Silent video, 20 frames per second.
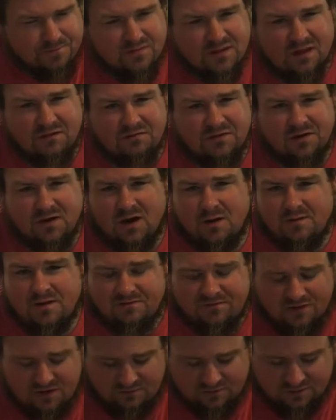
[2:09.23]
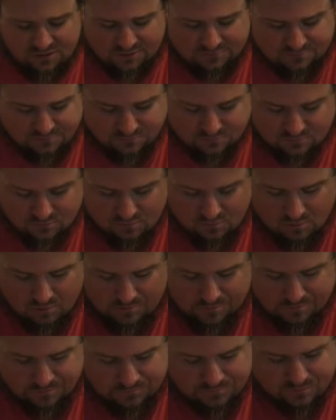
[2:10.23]
Definitely not my favorite.
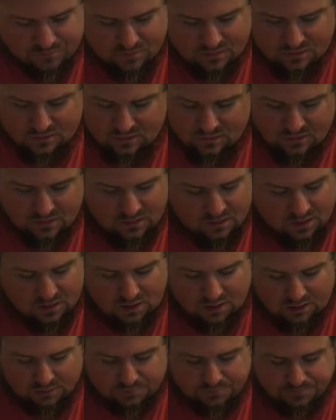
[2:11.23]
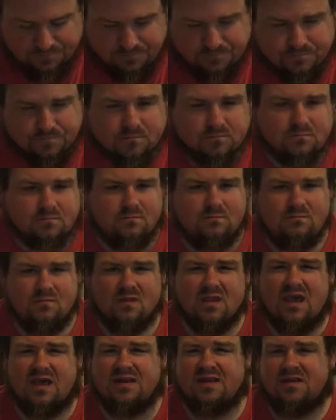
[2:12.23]
Um,
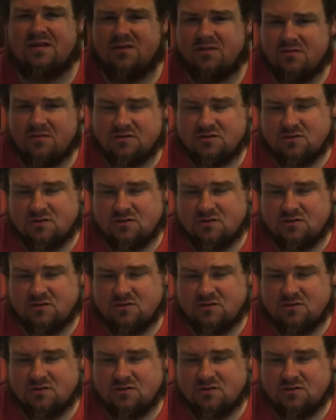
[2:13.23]
I did do the